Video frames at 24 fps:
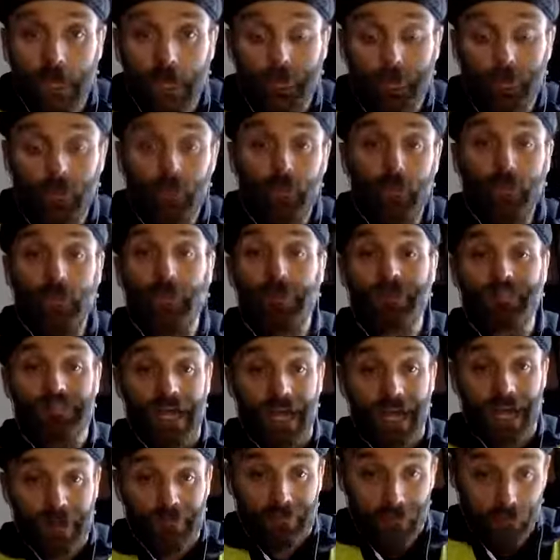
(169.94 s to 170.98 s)
But we want to
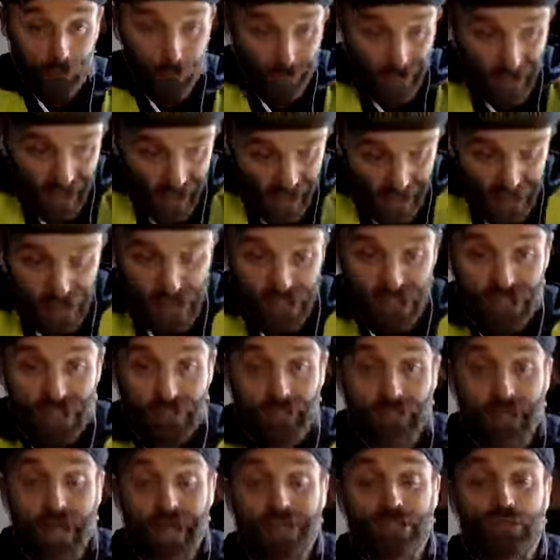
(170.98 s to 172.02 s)
have a relationship,
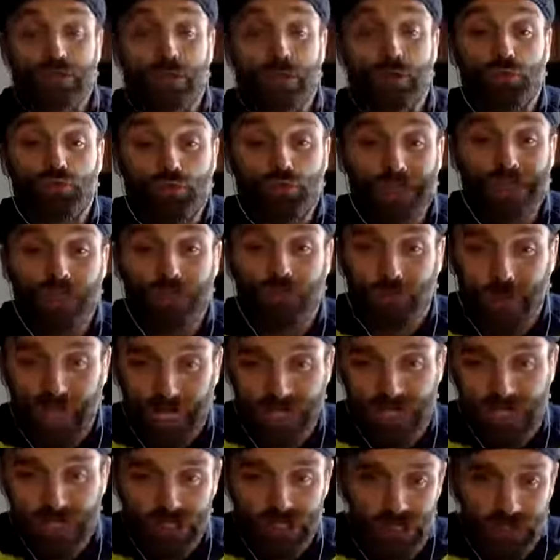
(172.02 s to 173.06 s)
an actual real
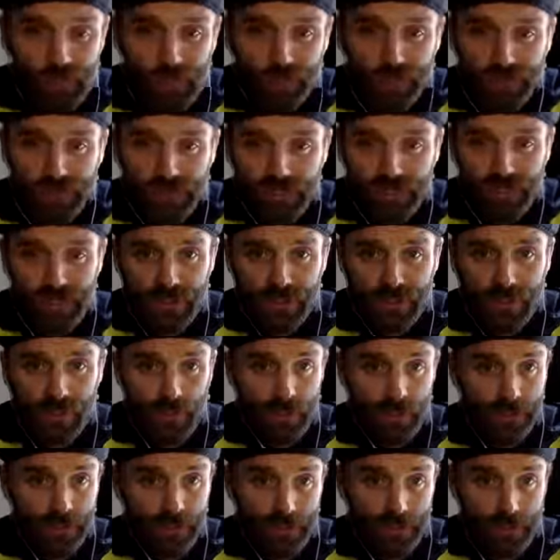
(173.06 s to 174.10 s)
relationship with Jesus
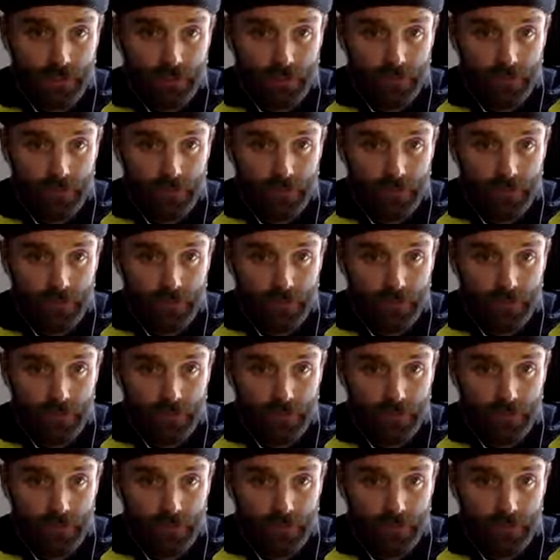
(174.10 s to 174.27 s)
Christ.